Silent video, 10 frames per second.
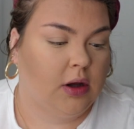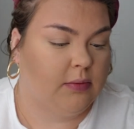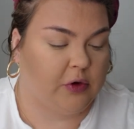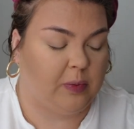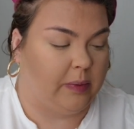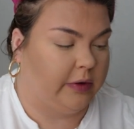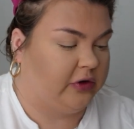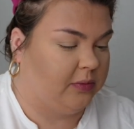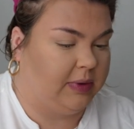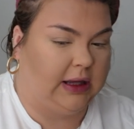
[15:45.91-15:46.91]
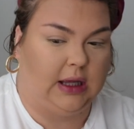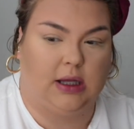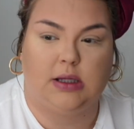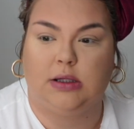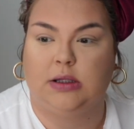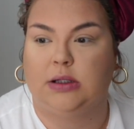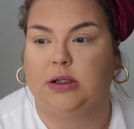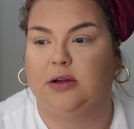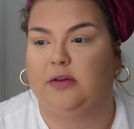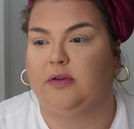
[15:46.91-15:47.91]
most people should be
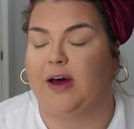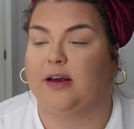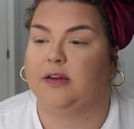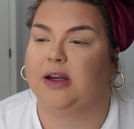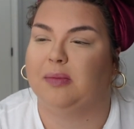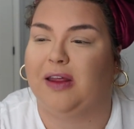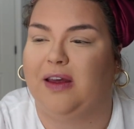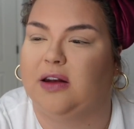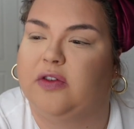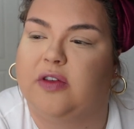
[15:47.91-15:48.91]
vaccinated by the end of